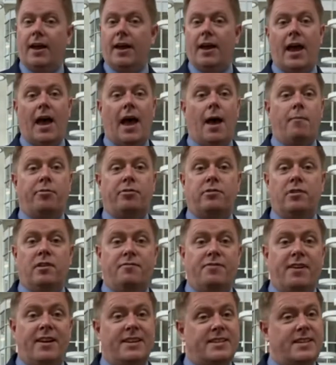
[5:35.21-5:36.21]
Absolutely
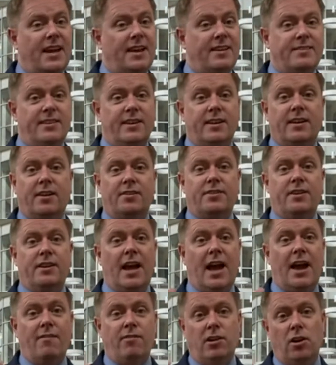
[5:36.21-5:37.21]
fantastic. I
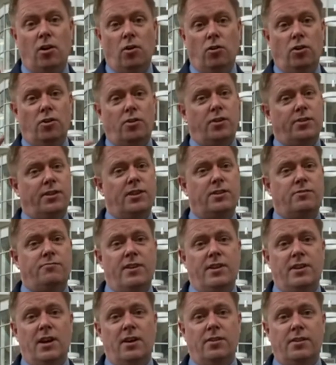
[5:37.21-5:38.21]
think have a little look at this
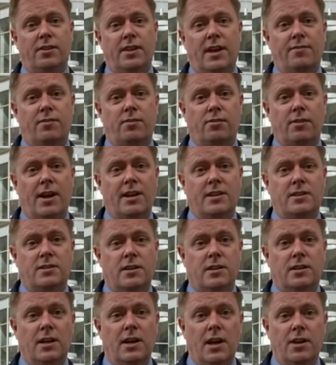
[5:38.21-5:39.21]
video that they've
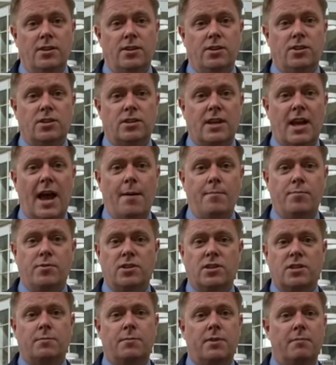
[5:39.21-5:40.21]
created that just
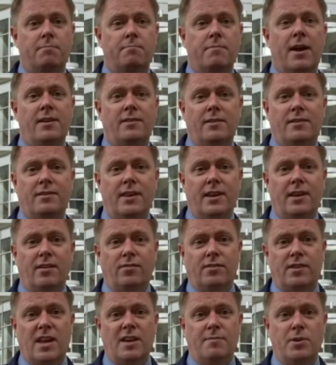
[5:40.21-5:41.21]
captures some of the amazing things
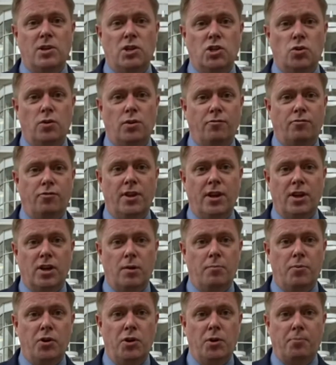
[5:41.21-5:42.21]
that they've been doing for their
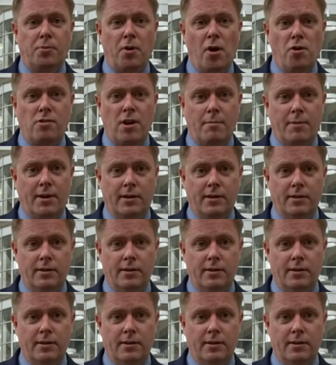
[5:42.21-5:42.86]
computer programming.